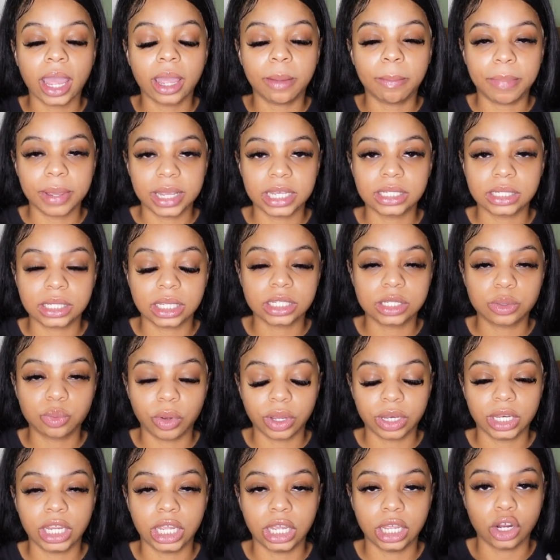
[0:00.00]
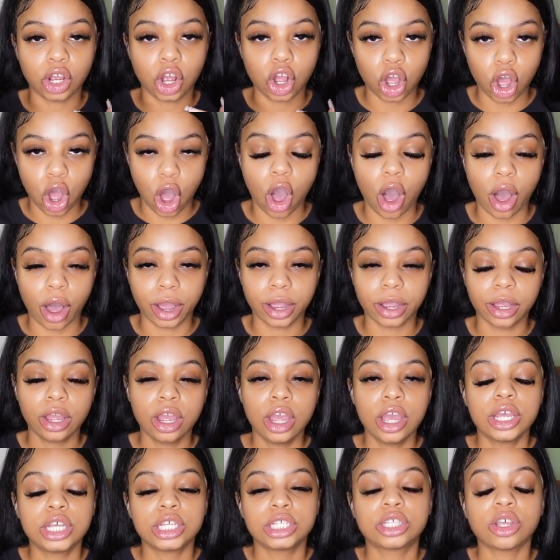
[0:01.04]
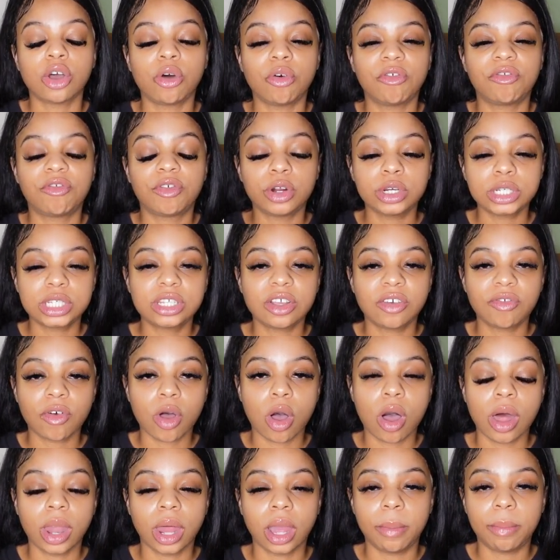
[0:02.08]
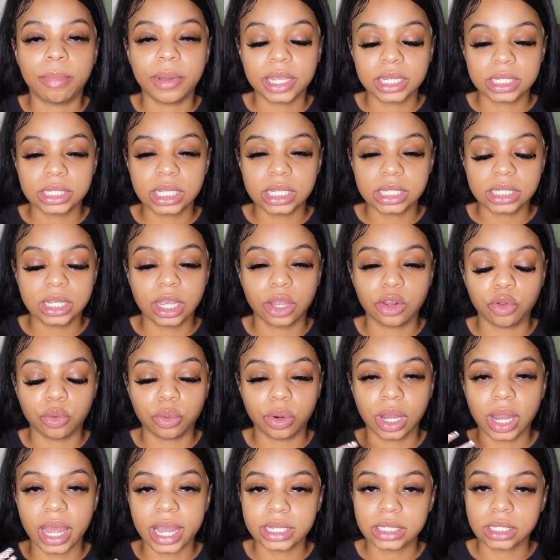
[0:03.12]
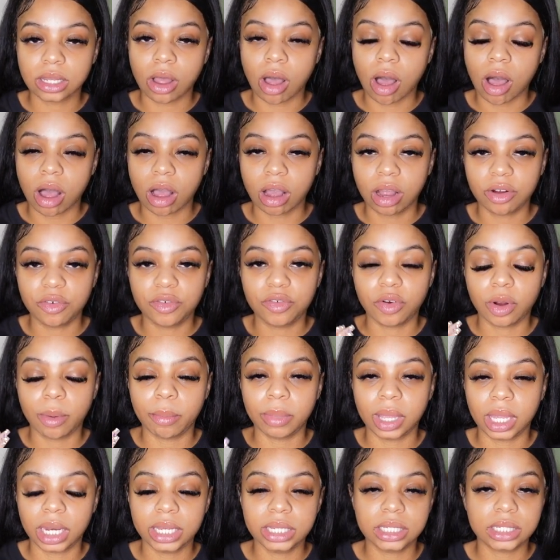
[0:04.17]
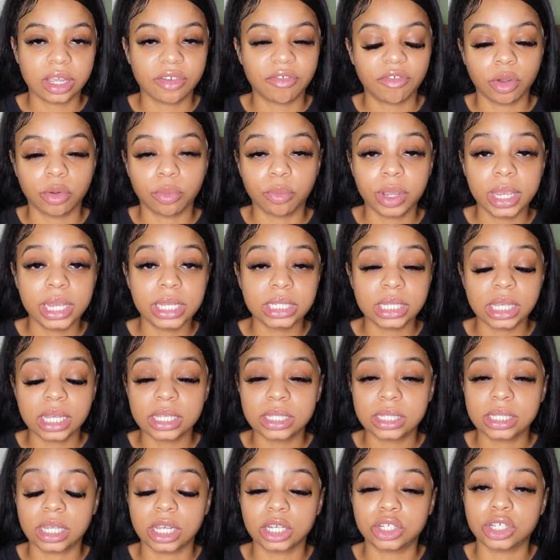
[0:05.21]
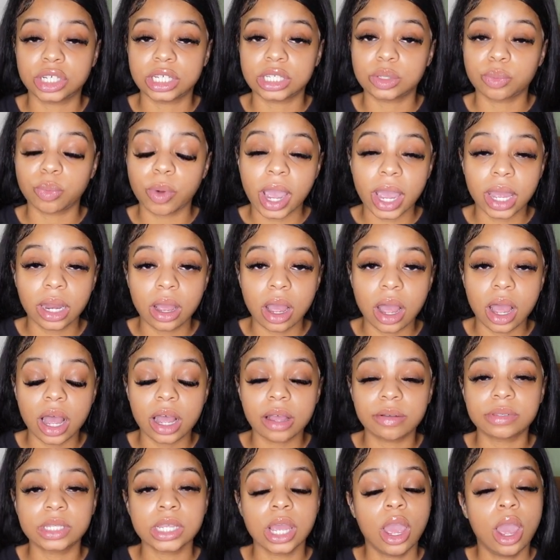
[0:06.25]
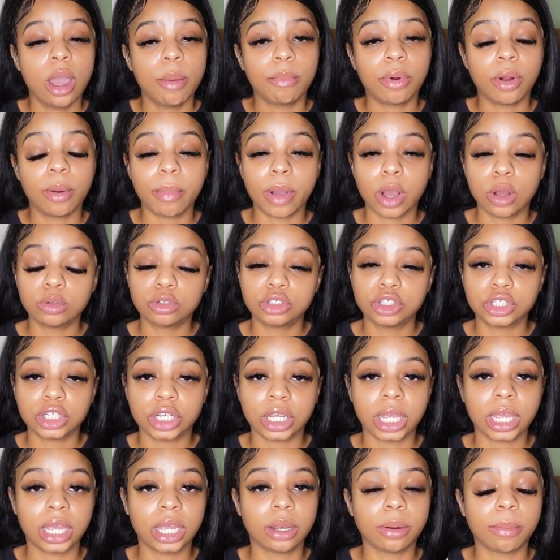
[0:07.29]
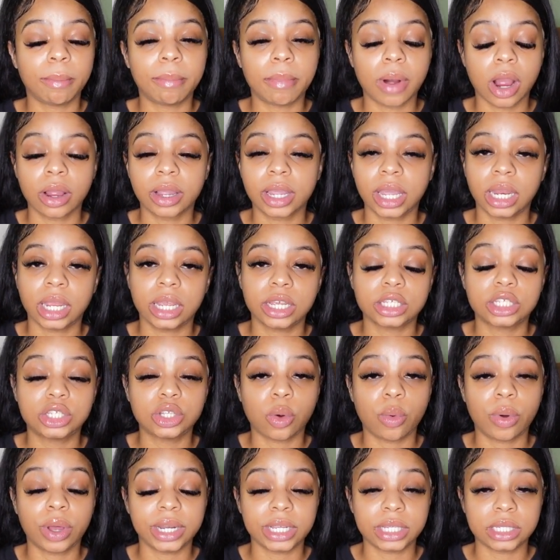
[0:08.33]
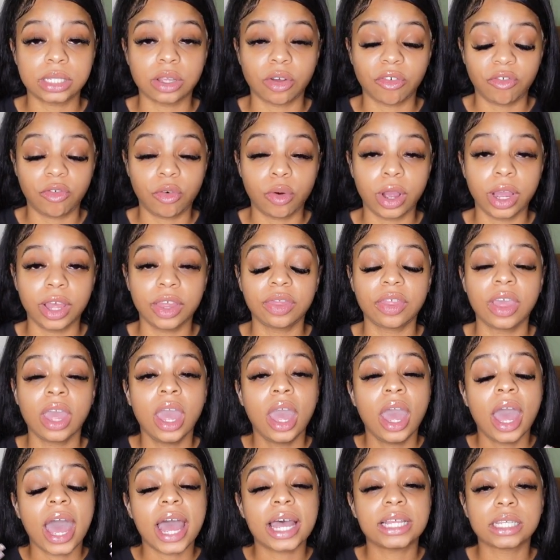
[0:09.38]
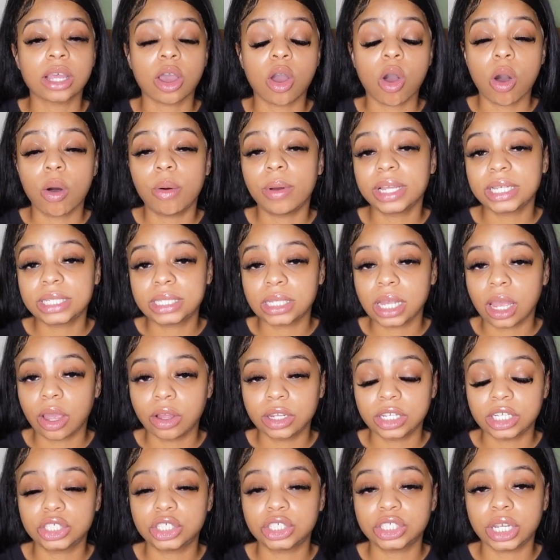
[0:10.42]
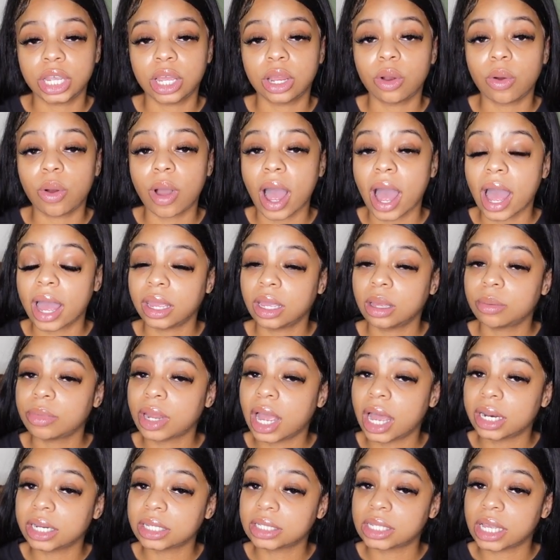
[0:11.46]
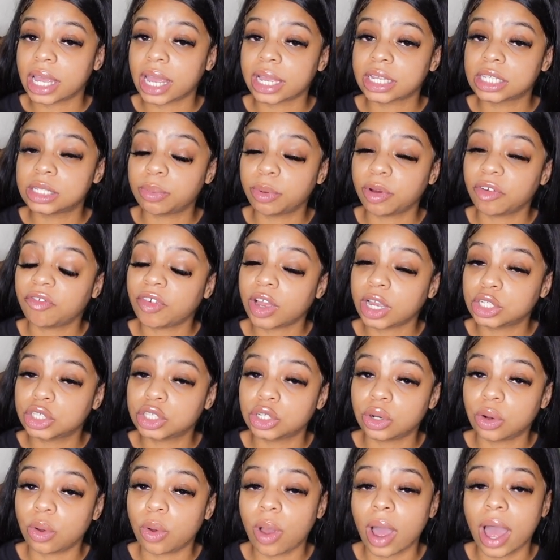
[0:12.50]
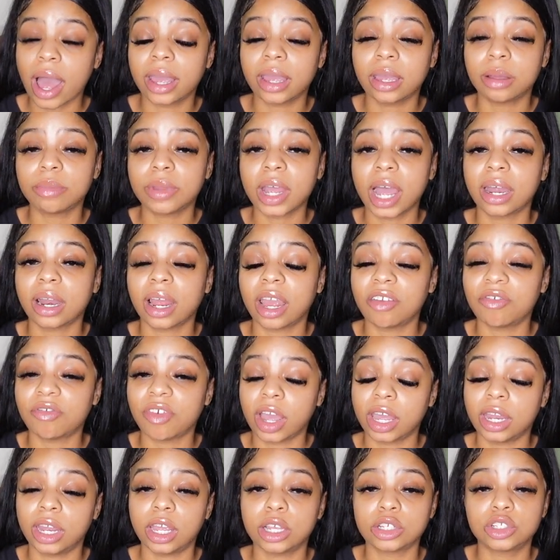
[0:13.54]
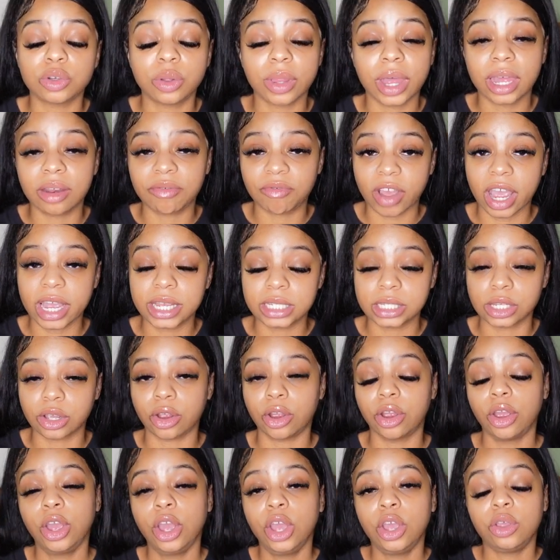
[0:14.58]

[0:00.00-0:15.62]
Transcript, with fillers: a business would need a car. So first of all, a business can utilize a car for many different reasons, such as write-offs, promotion, marketing, so on and so forth. As I always say on this channel, I am not a tax professional. I am not a financial advisor.